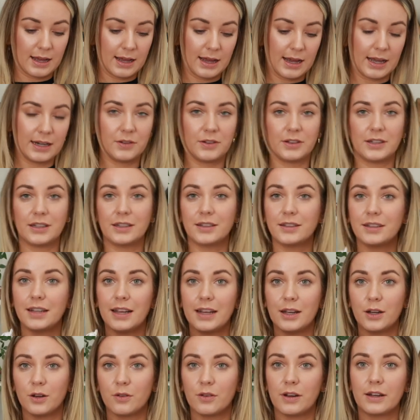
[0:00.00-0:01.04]
And I did
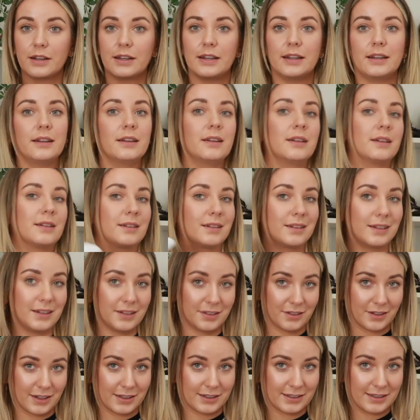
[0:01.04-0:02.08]
say it already, a
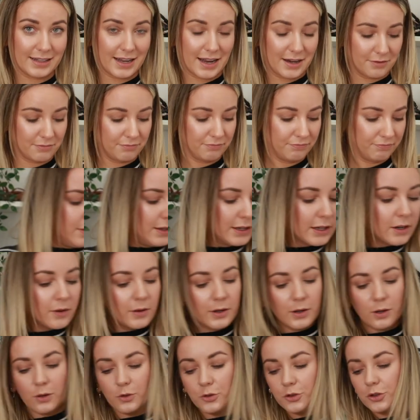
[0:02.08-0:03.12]
size 10. Then
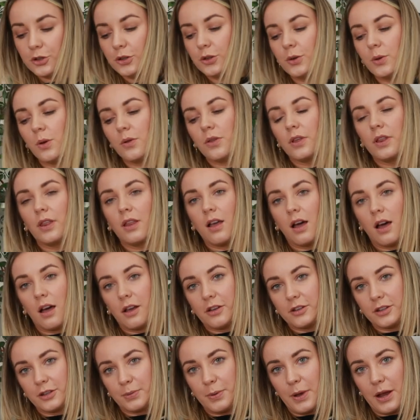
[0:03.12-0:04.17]
going on to the
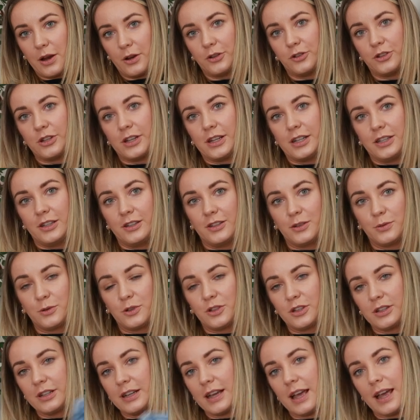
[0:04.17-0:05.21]
last pair of jeans,
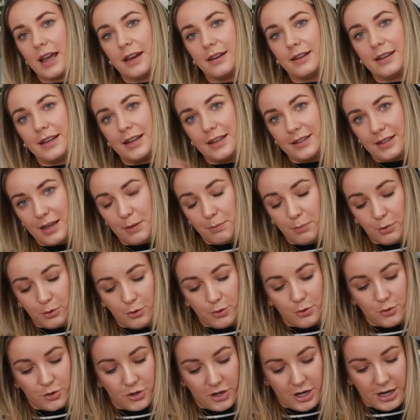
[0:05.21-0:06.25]
which again is a
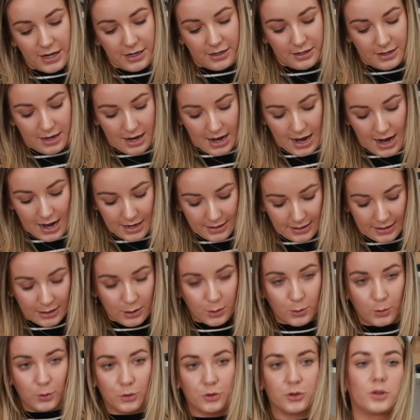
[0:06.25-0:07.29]
blue jean, and it
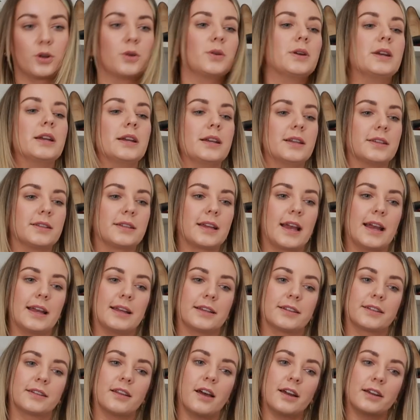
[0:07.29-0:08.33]
also is a
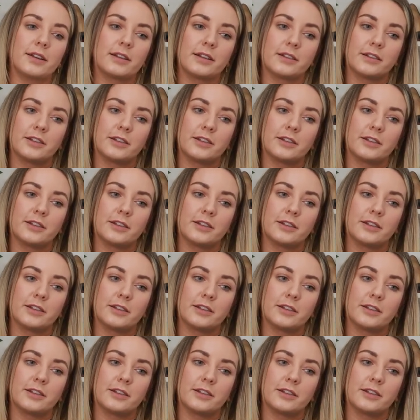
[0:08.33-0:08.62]
slight